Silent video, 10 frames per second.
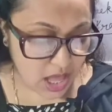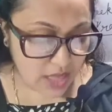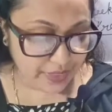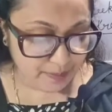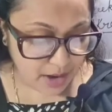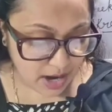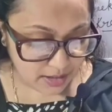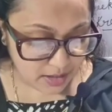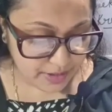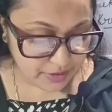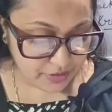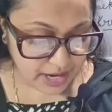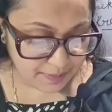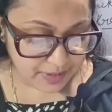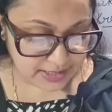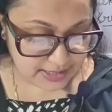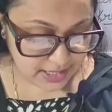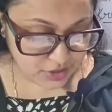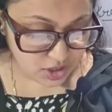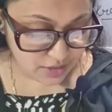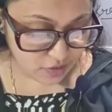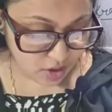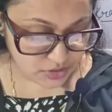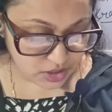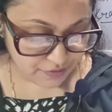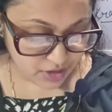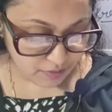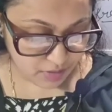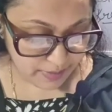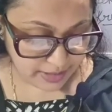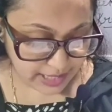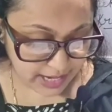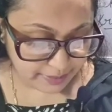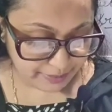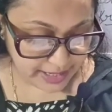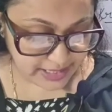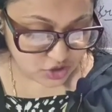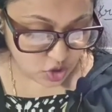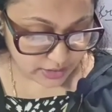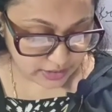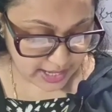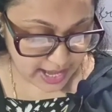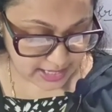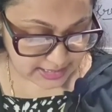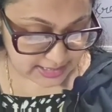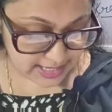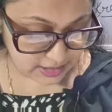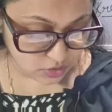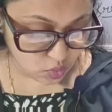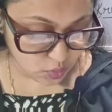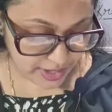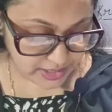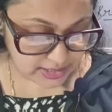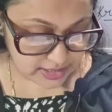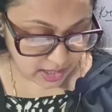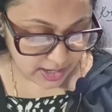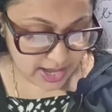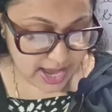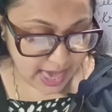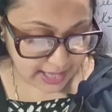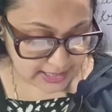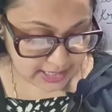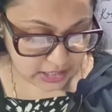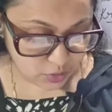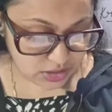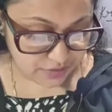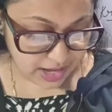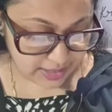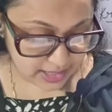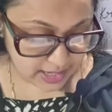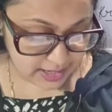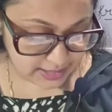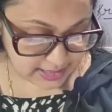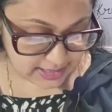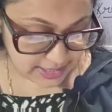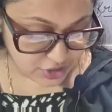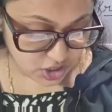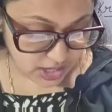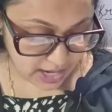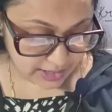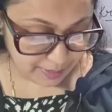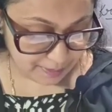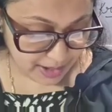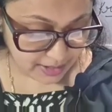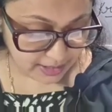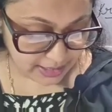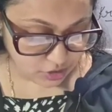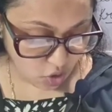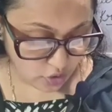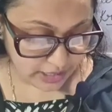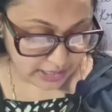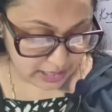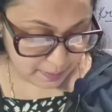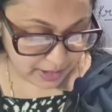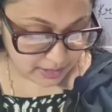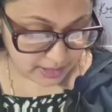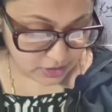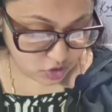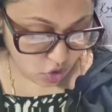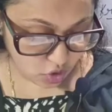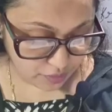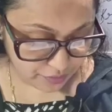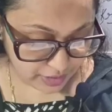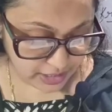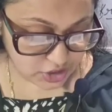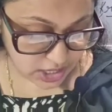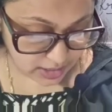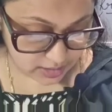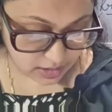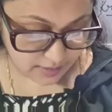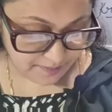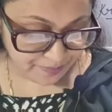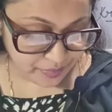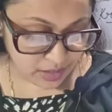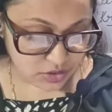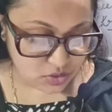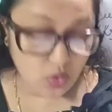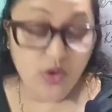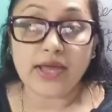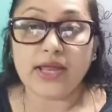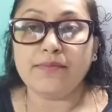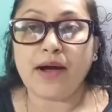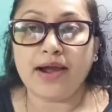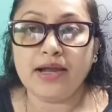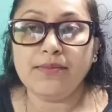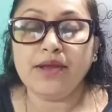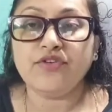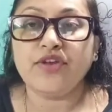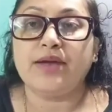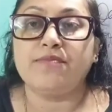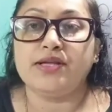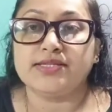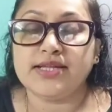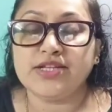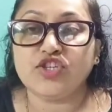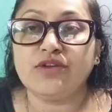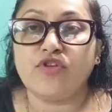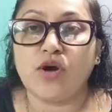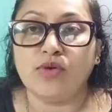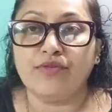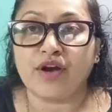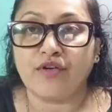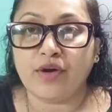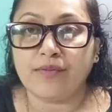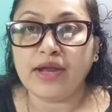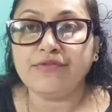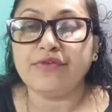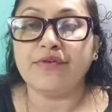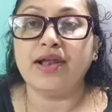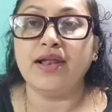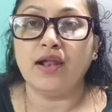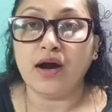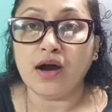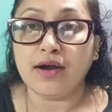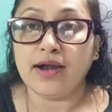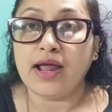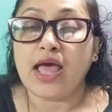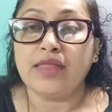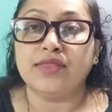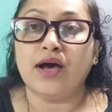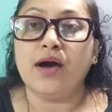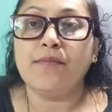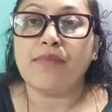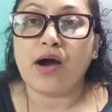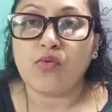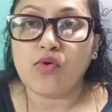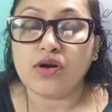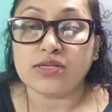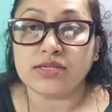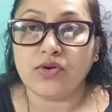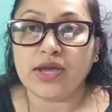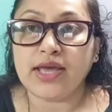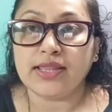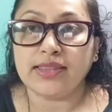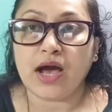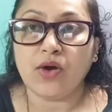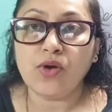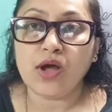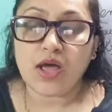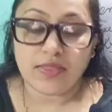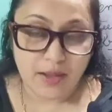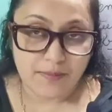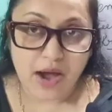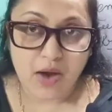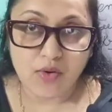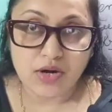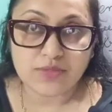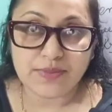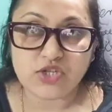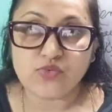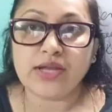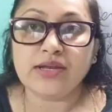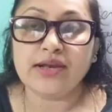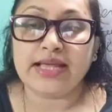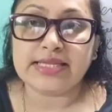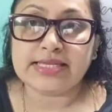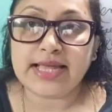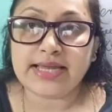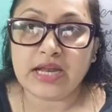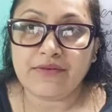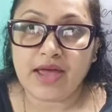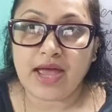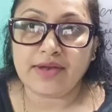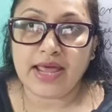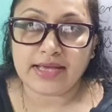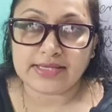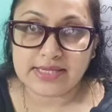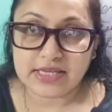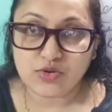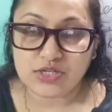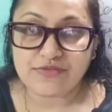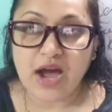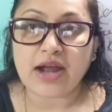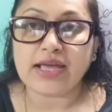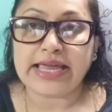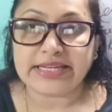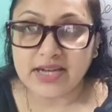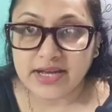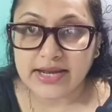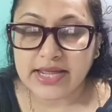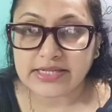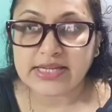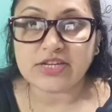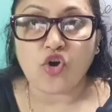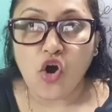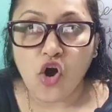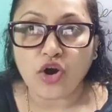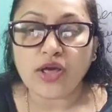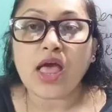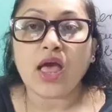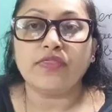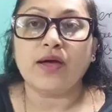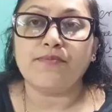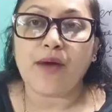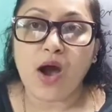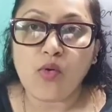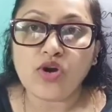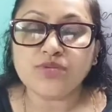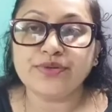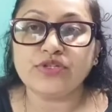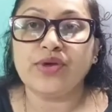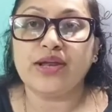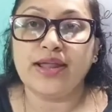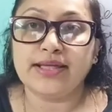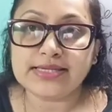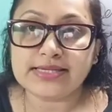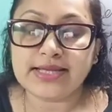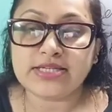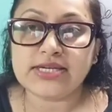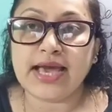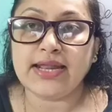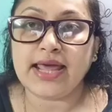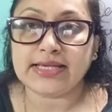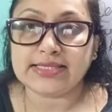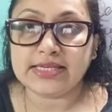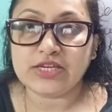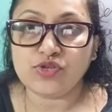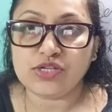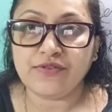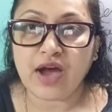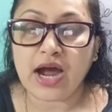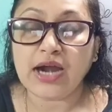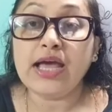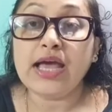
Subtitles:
The parliamentary and presidential forms of government are based on the extent to which the executive and the legislature are dependent or independent of each other. So in parliamentary and presidential form of government we will learn the powers. Okay, now the powers between legislative and executive are interconnected, or the powers between legislature and executive are